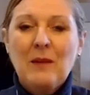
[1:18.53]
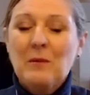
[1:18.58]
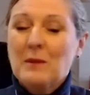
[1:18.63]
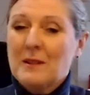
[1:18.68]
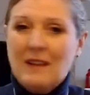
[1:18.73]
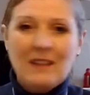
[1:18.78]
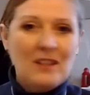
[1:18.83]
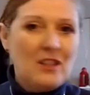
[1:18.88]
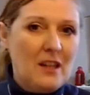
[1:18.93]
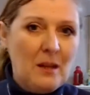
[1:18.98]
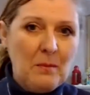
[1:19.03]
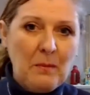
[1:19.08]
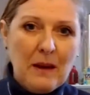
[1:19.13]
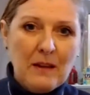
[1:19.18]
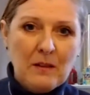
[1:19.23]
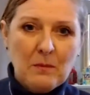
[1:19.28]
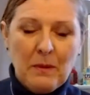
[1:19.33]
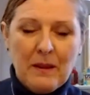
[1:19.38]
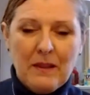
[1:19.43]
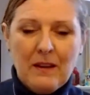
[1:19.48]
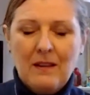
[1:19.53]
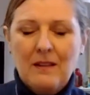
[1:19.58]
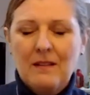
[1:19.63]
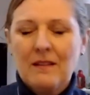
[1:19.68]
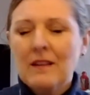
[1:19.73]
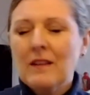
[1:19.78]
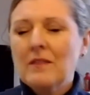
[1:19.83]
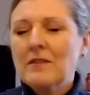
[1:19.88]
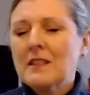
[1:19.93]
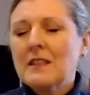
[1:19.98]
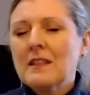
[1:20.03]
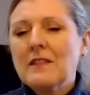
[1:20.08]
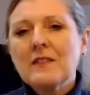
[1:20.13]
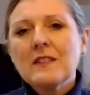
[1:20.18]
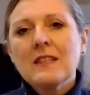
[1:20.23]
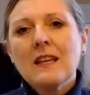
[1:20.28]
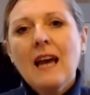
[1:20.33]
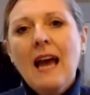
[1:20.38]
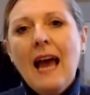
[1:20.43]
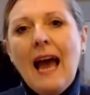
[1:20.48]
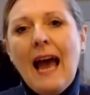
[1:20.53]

It was actually opposed by the Conservatives.